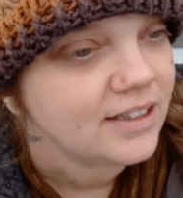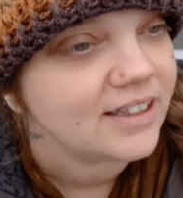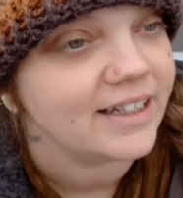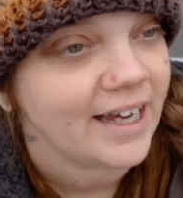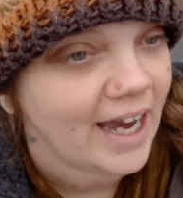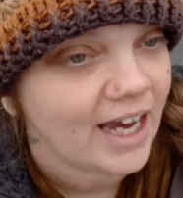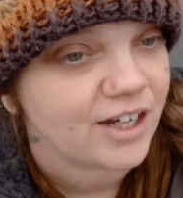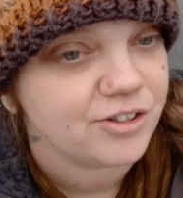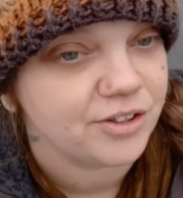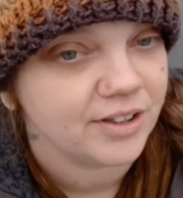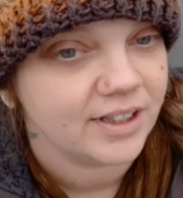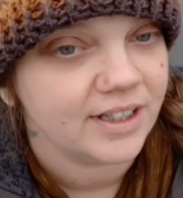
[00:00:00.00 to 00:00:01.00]
like
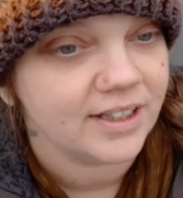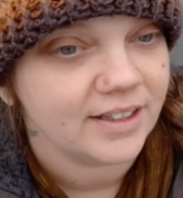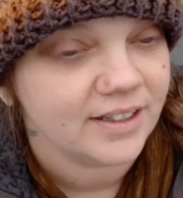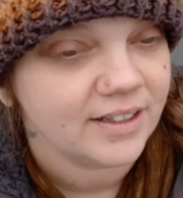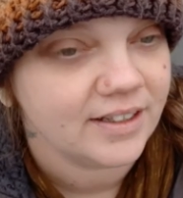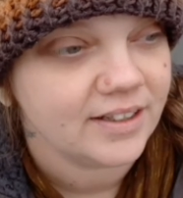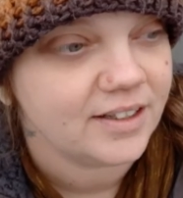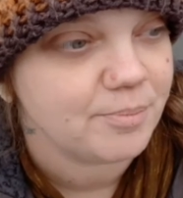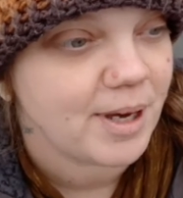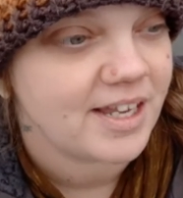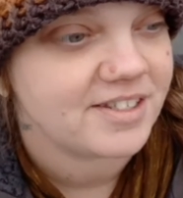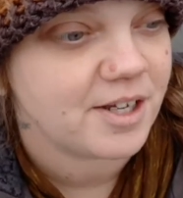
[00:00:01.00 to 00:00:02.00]
actually, the
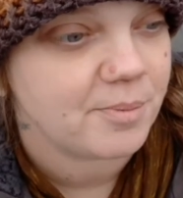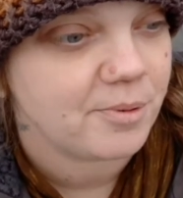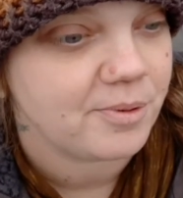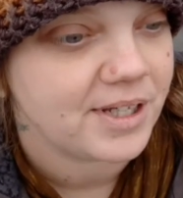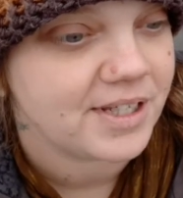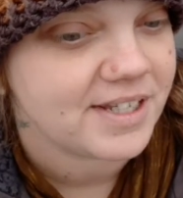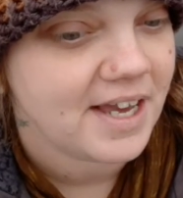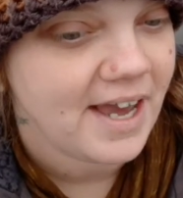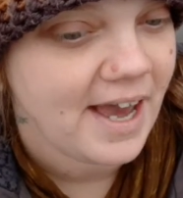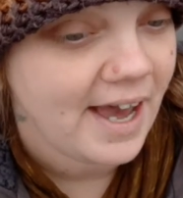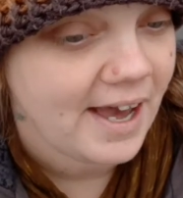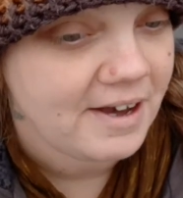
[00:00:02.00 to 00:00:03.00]
past couple weeks I
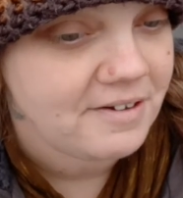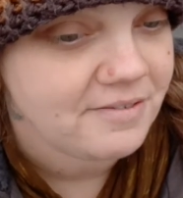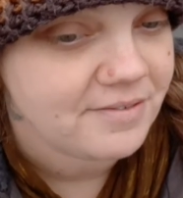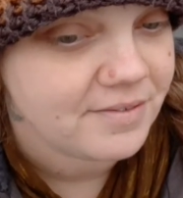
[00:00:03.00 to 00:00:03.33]
have